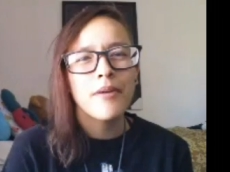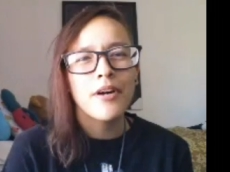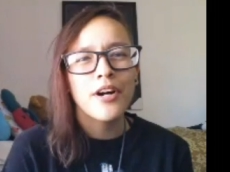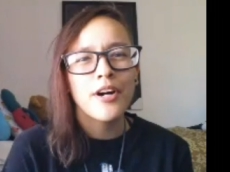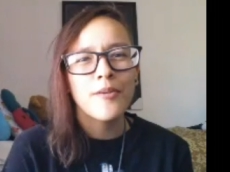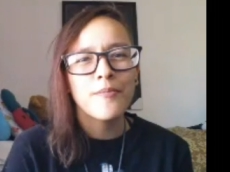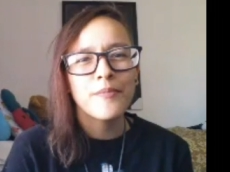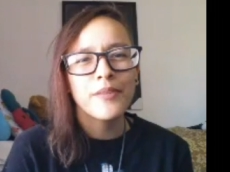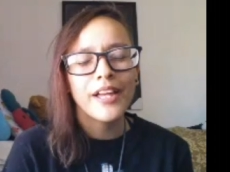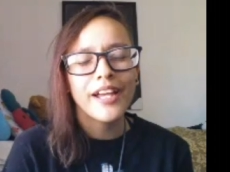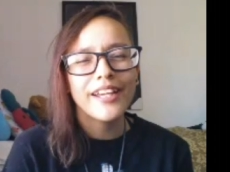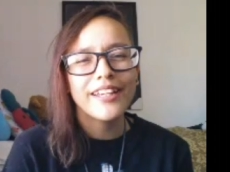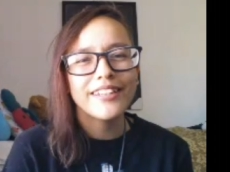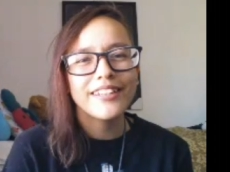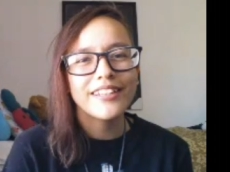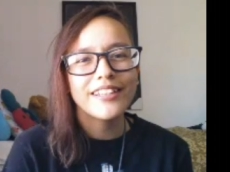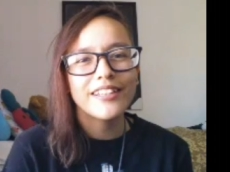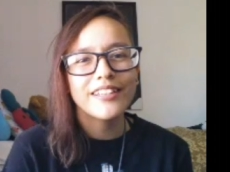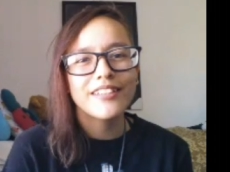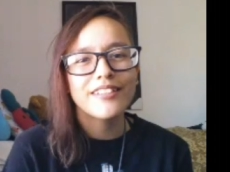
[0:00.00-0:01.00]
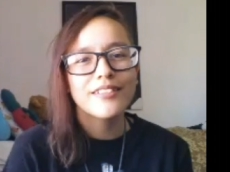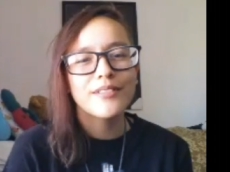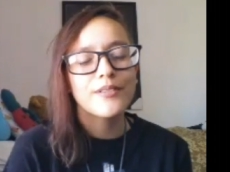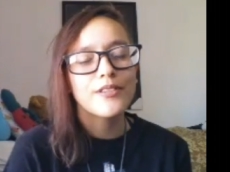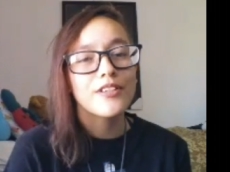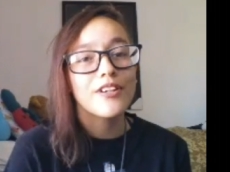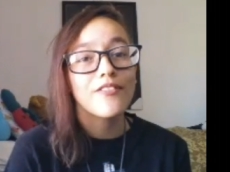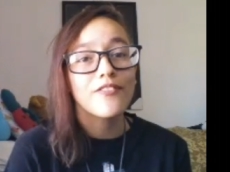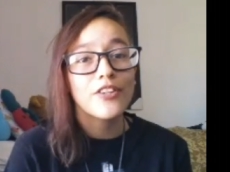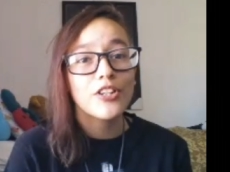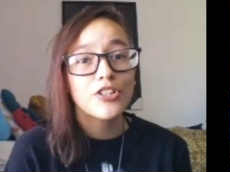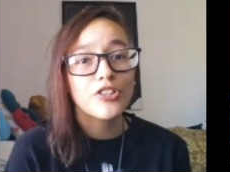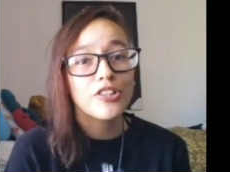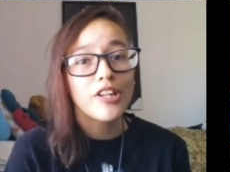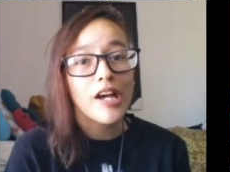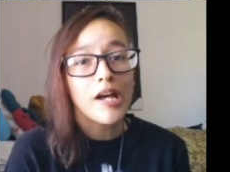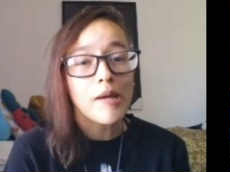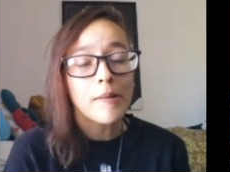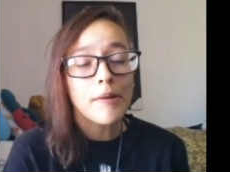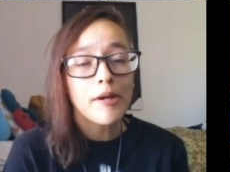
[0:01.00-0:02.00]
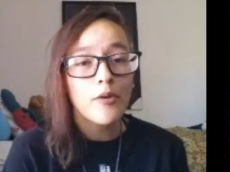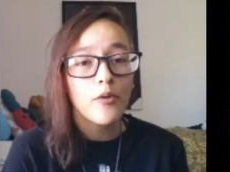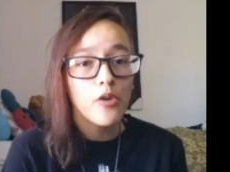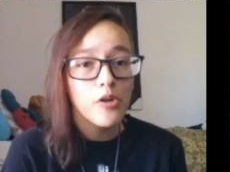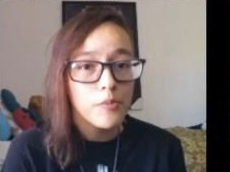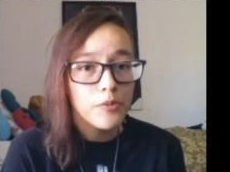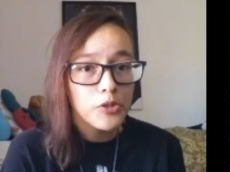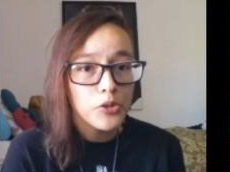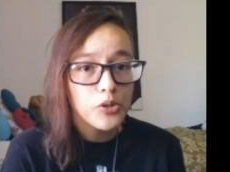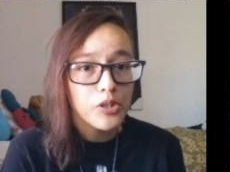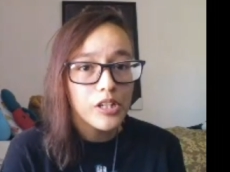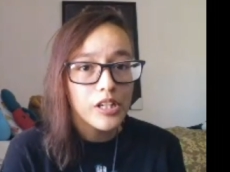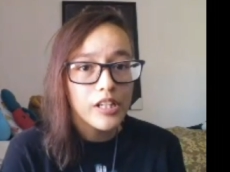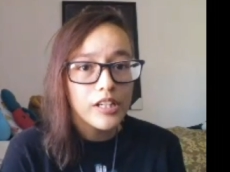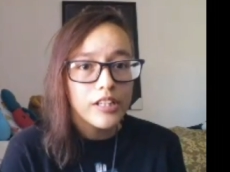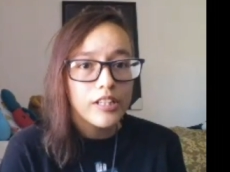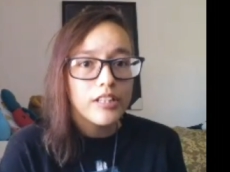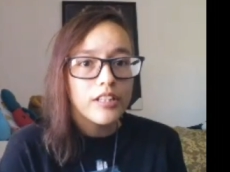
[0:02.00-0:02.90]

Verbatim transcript: mom liked it because it was her first time at Warp Tour.